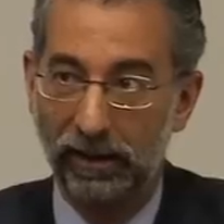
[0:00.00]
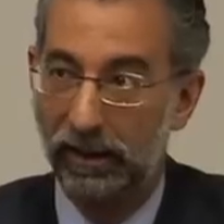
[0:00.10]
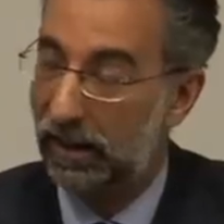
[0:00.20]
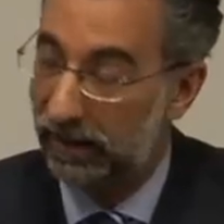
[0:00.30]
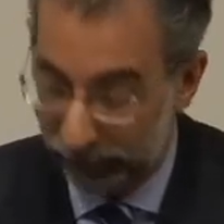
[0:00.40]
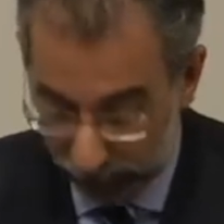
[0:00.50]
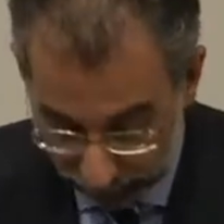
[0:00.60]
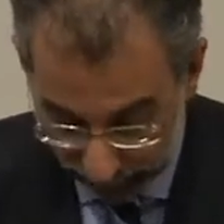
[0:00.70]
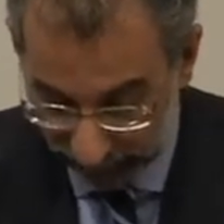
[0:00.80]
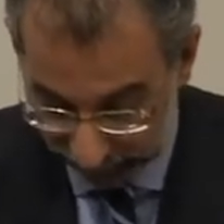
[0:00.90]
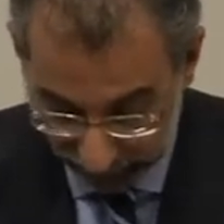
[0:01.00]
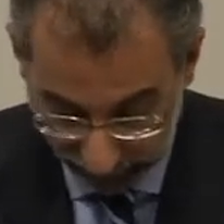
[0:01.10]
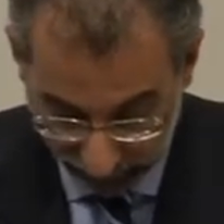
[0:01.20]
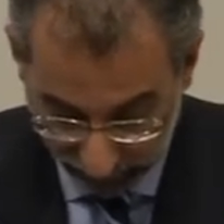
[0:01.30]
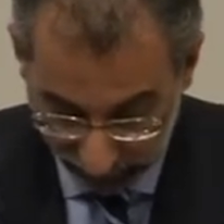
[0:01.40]
Uh, and if you don't believe
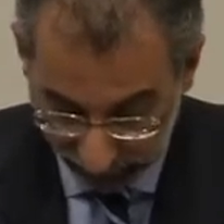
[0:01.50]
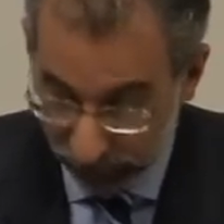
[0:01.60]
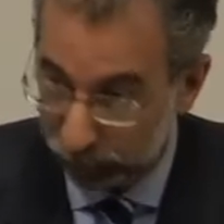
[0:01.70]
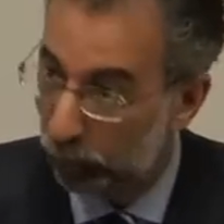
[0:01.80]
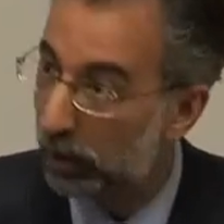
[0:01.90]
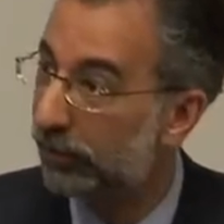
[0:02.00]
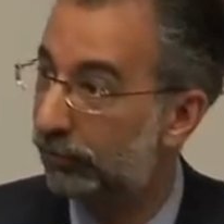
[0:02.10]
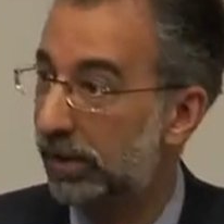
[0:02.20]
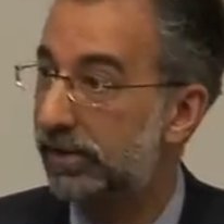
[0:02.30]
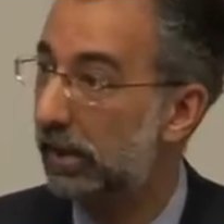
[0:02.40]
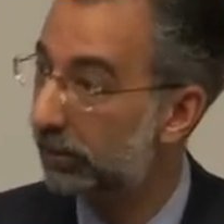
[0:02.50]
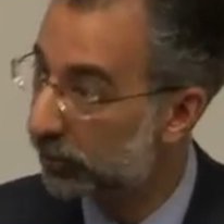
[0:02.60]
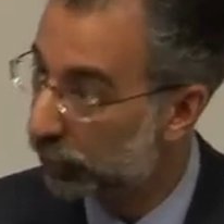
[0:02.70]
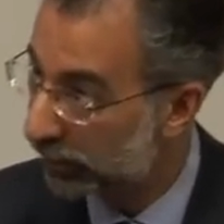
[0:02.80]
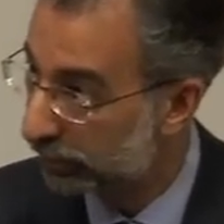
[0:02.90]
me, it's worth reading some of
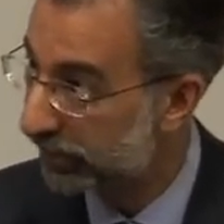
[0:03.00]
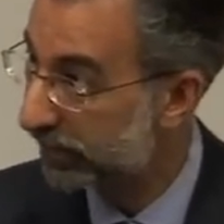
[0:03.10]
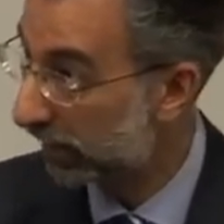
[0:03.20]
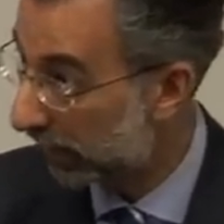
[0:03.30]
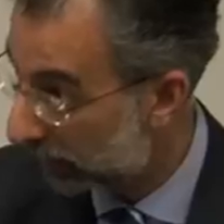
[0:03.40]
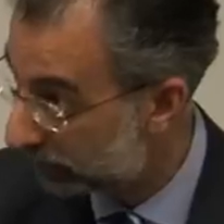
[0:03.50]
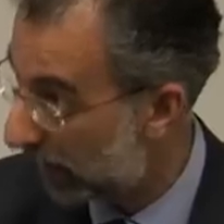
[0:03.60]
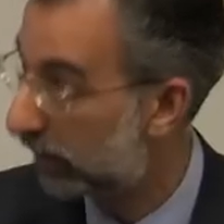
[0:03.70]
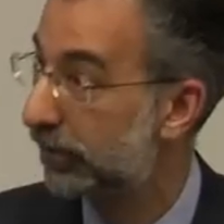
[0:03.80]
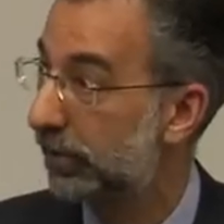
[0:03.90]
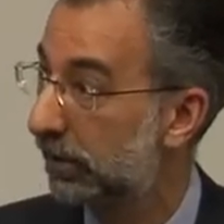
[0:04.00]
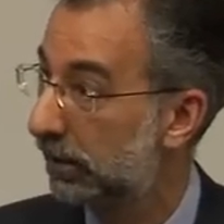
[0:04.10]
the judgments that came out